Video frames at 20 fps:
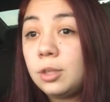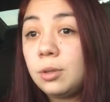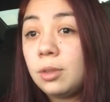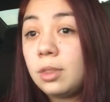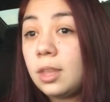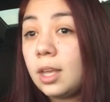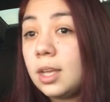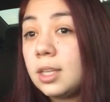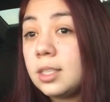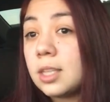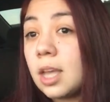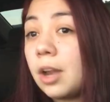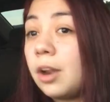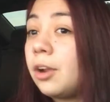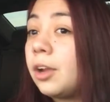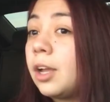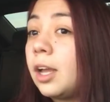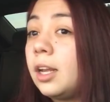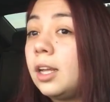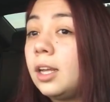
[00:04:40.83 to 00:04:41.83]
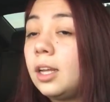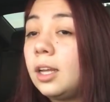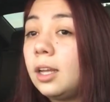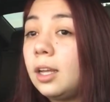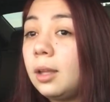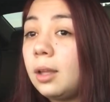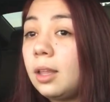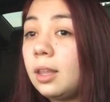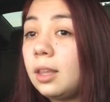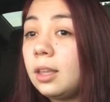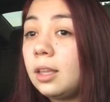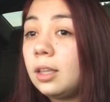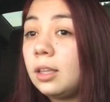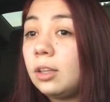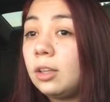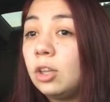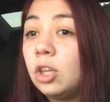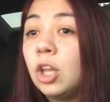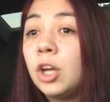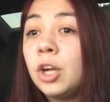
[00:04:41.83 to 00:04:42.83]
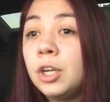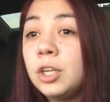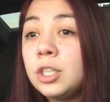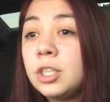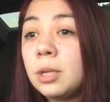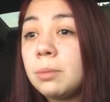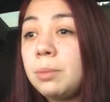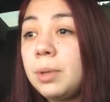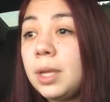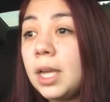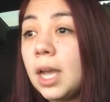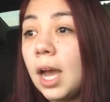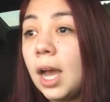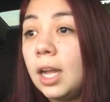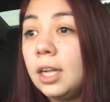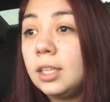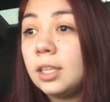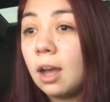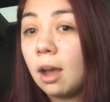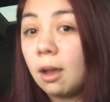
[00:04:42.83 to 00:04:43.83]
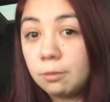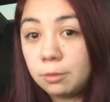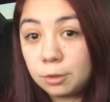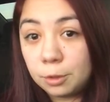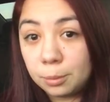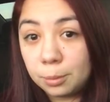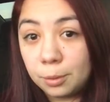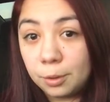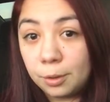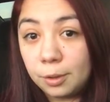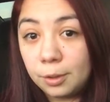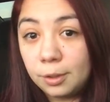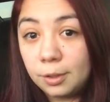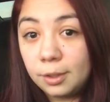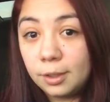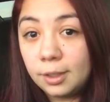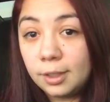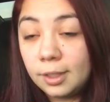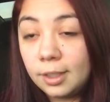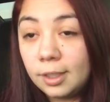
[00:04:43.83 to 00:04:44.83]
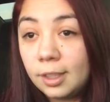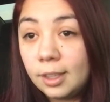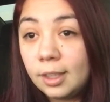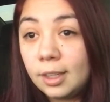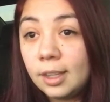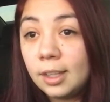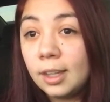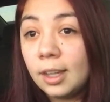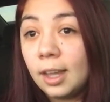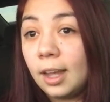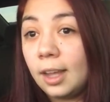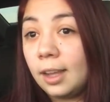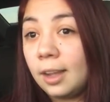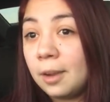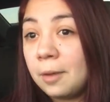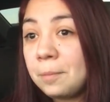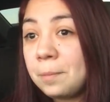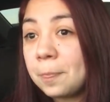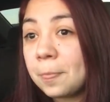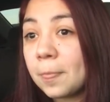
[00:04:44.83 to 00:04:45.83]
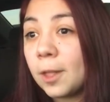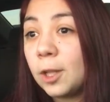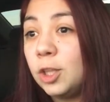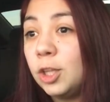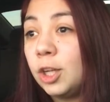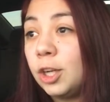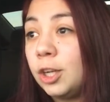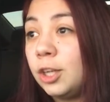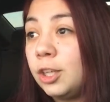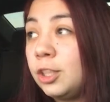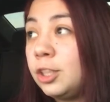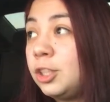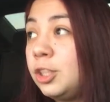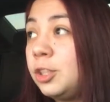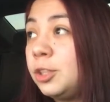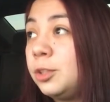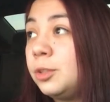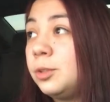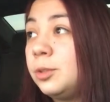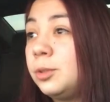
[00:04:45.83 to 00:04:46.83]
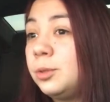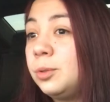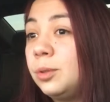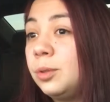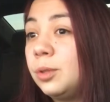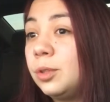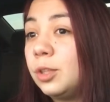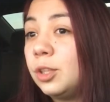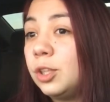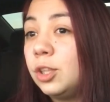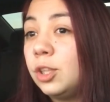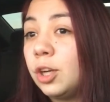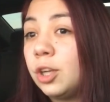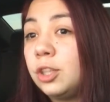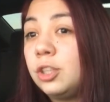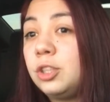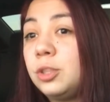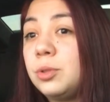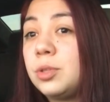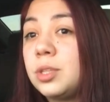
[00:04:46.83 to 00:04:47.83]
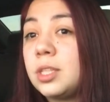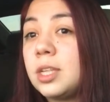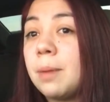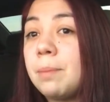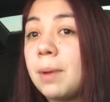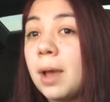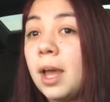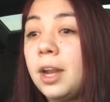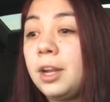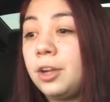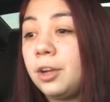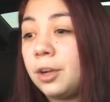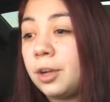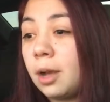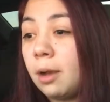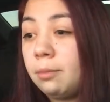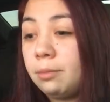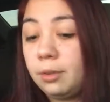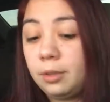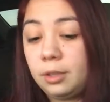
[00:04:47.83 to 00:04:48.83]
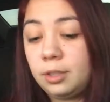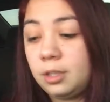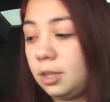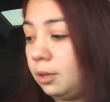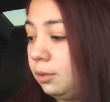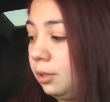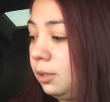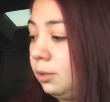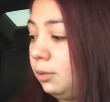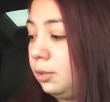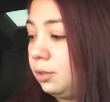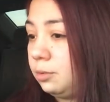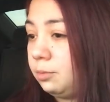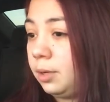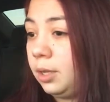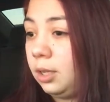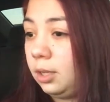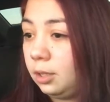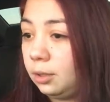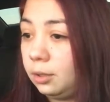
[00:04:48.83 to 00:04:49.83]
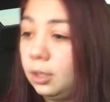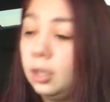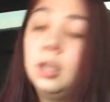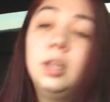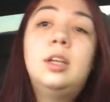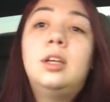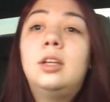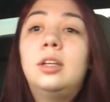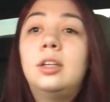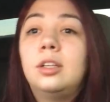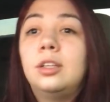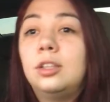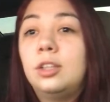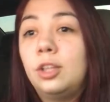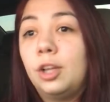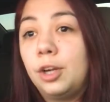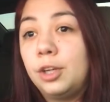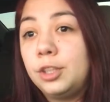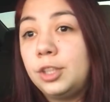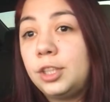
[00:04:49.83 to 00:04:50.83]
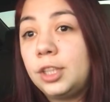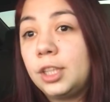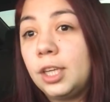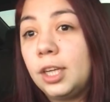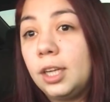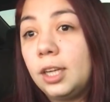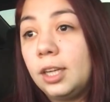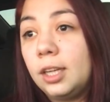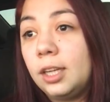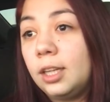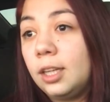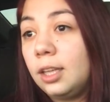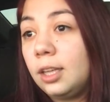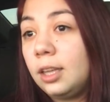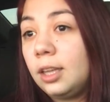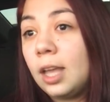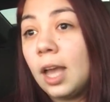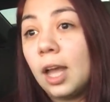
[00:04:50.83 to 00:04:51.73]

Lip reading: things that are gonna learn to be uncomfortable, like learn to step out of your comfort zone. Oh, there's radio. Learn to